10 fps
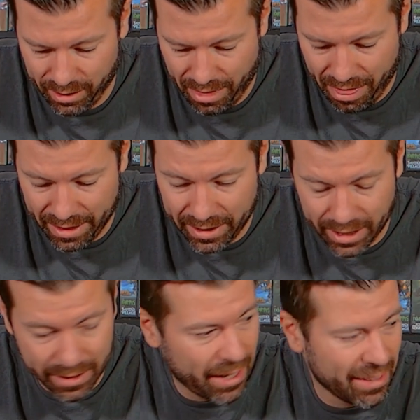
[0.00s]

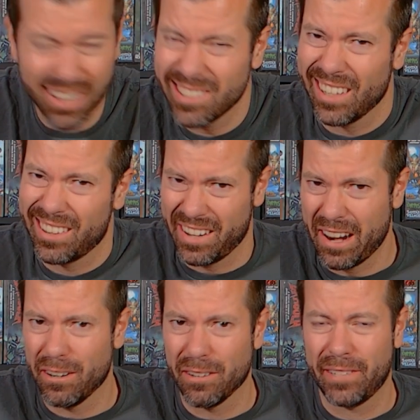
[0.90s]
thinking that unless the narrative